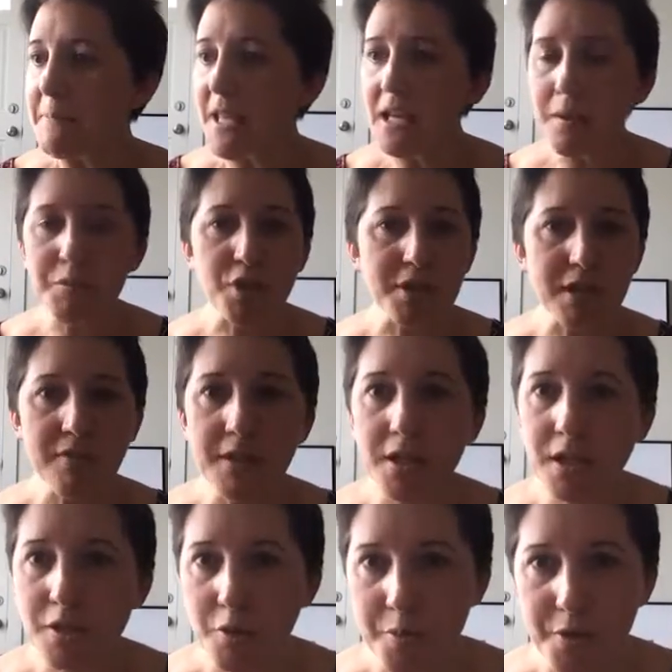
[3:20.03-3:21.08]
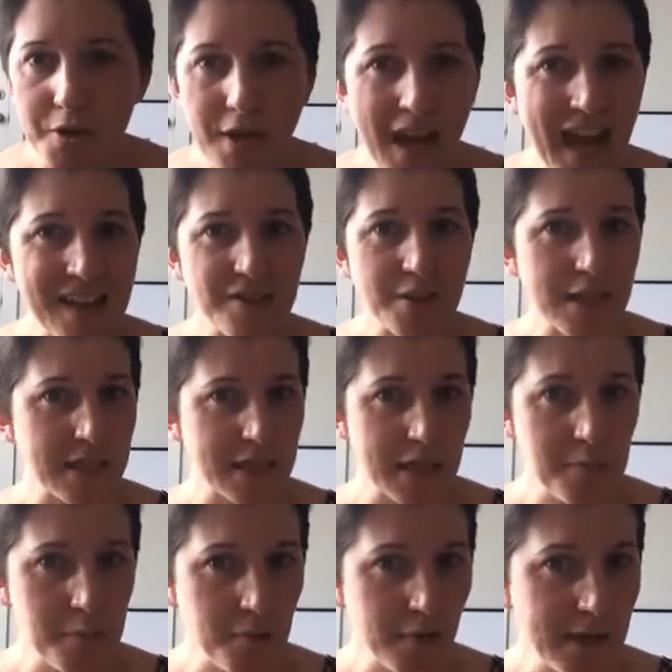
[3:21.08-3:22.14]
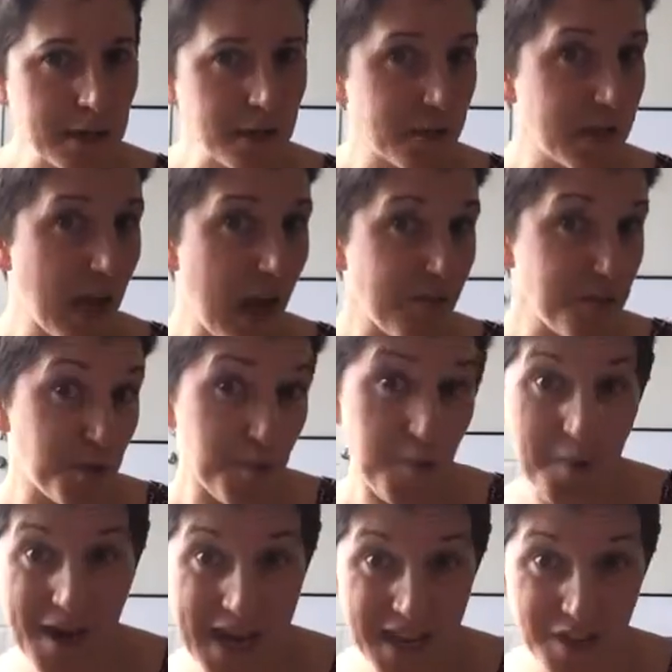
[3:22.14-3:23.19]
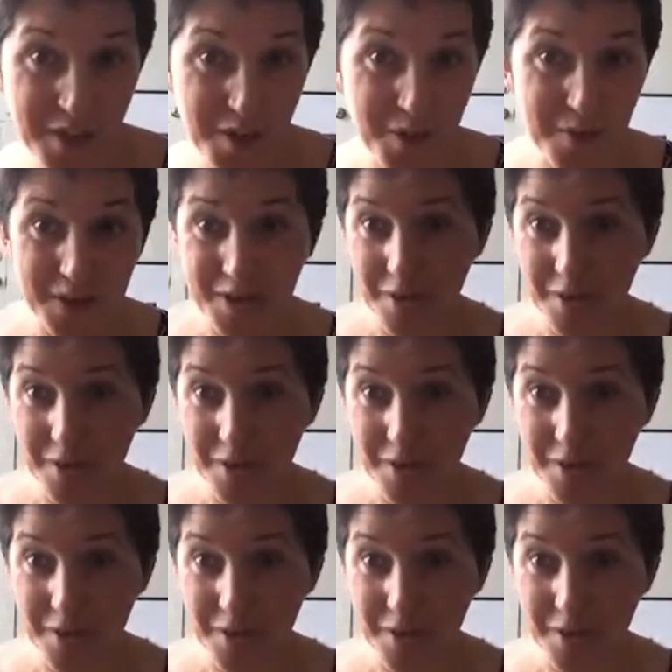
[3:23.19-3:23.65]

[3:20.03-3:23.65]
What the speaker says: And I'm just giving an entrepreneur as an example. It doesn't have to relate to you.